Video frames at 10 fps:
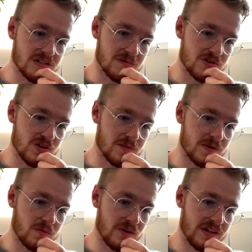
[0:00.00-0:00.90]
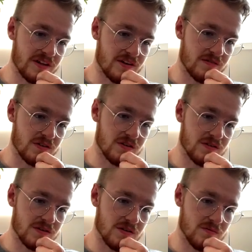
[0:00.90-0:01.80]
because I'm sure I'm going to breathe here.
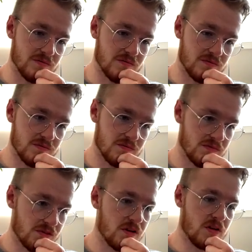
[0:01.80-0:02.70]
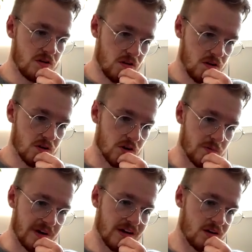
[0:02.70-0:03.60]
Oh, no.
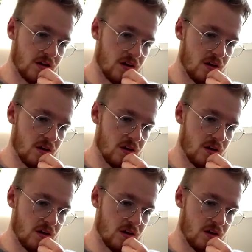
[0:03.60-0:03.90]
Good man.